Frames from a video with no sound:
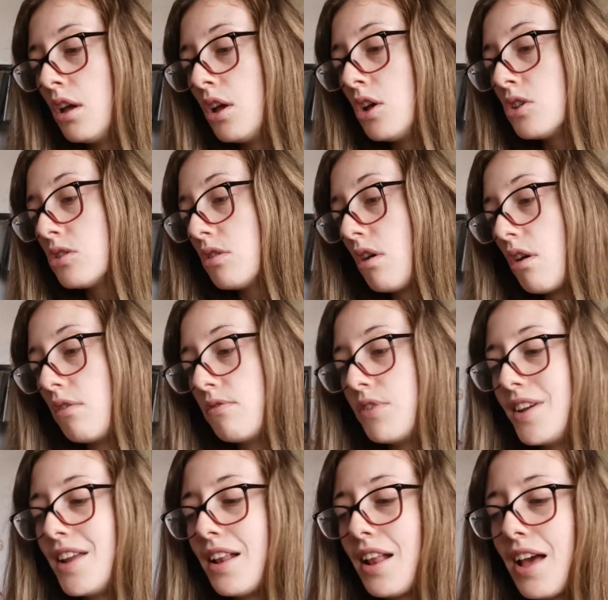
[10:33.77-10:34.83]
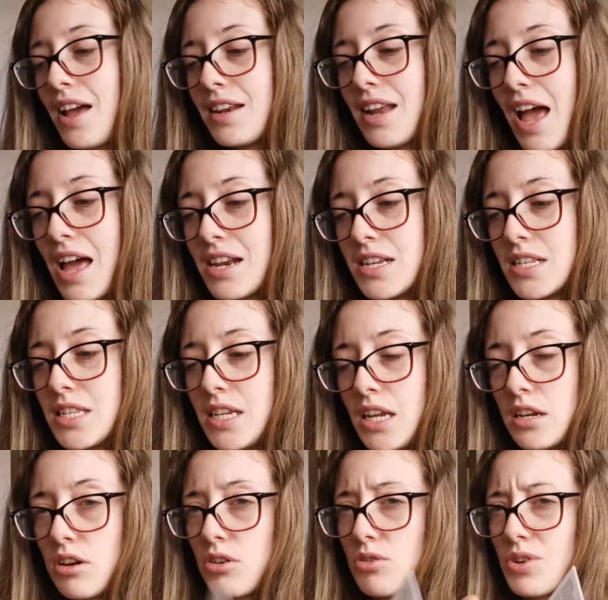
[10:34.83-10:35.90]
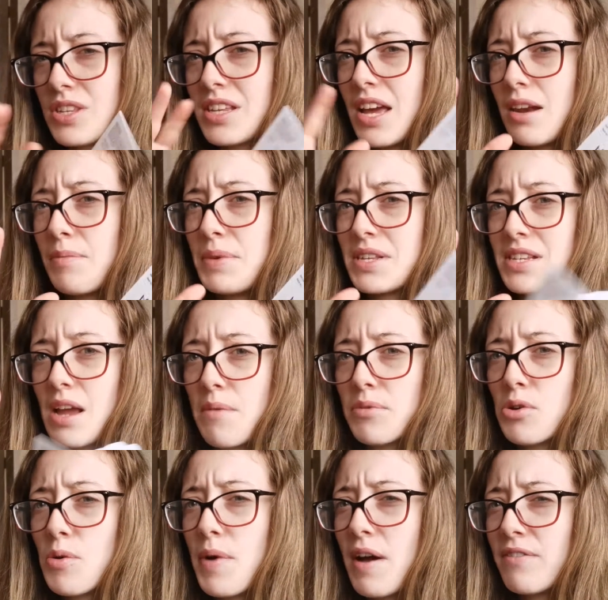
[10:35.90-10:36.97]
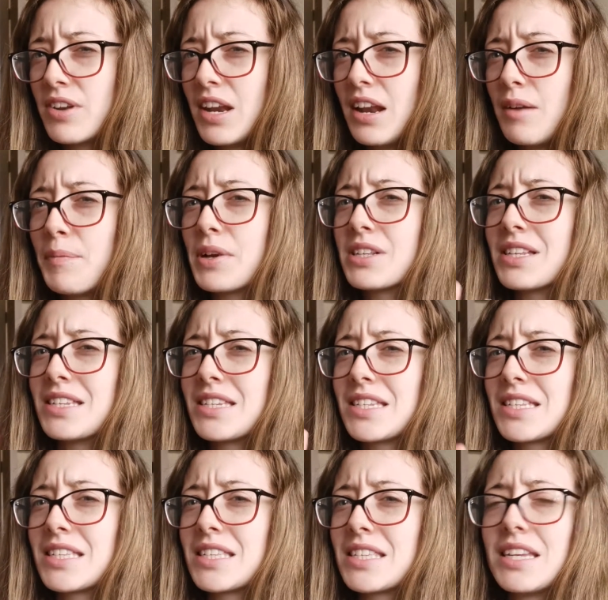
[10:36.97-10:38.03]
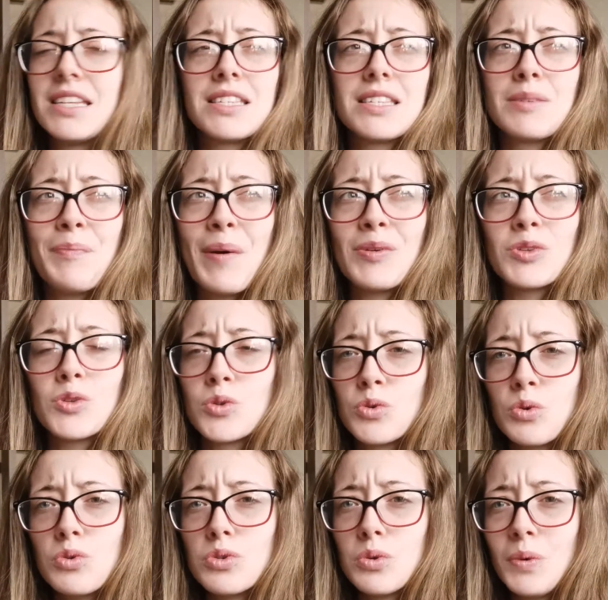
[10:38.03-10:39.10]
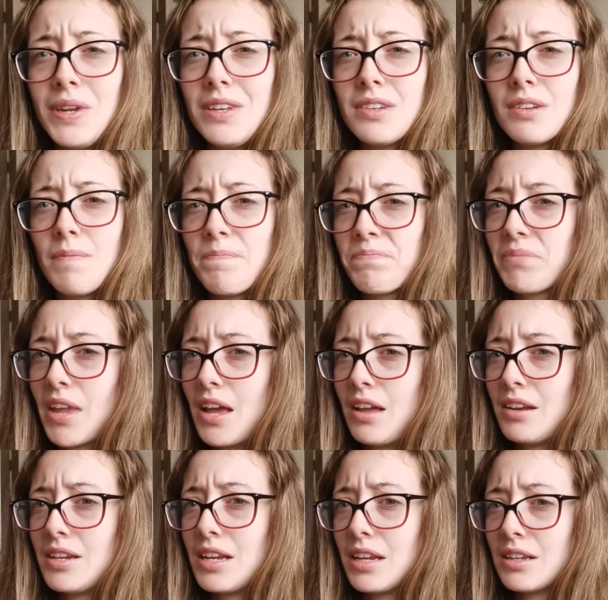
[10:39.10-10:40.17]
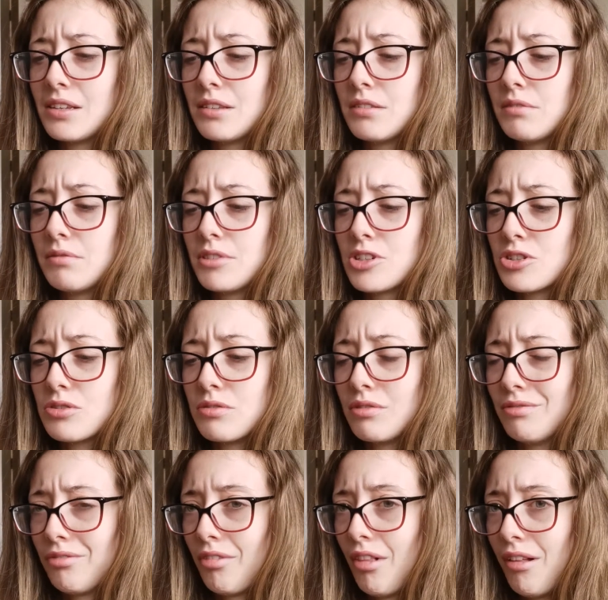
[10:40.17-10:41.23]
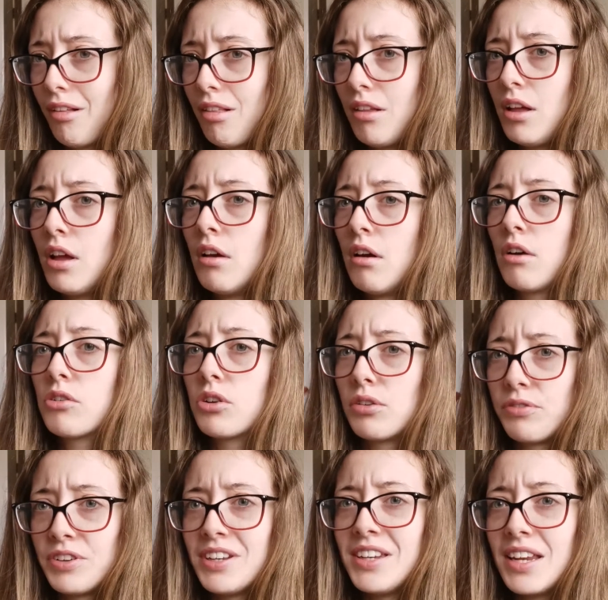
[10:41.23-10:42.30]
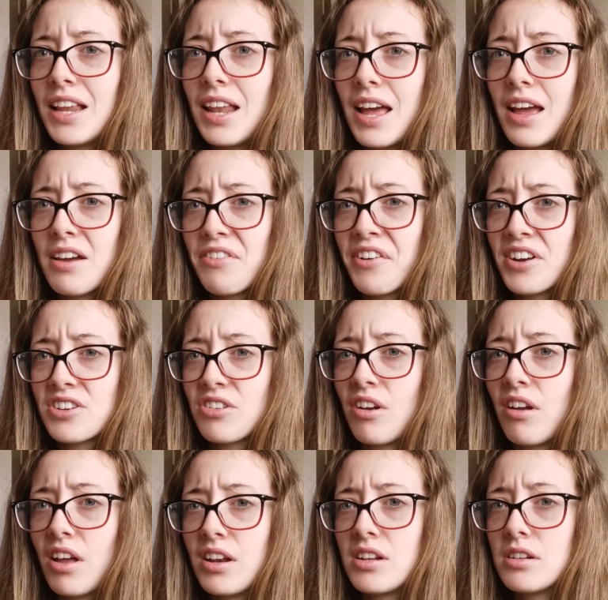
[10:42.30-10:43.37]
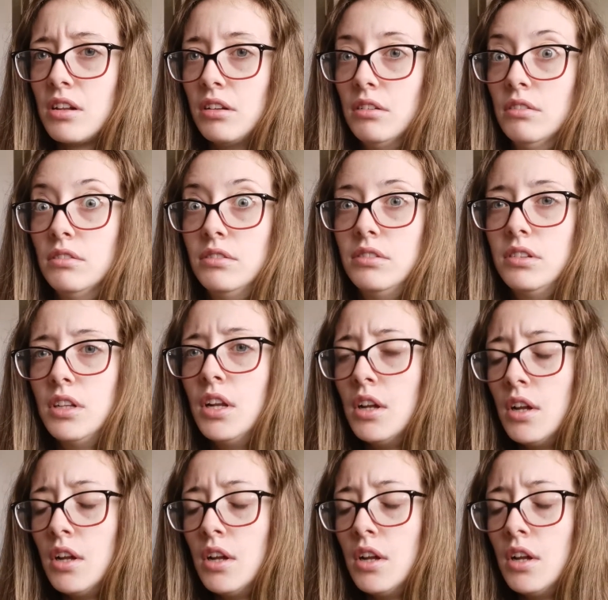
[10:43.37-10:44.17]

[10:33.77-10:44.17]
So vanilla and aniseed. I always get a bit skeptical about vanilla because it smells so sweet and it can just, well, I've got a vanilla air freshener and it's like, ooh,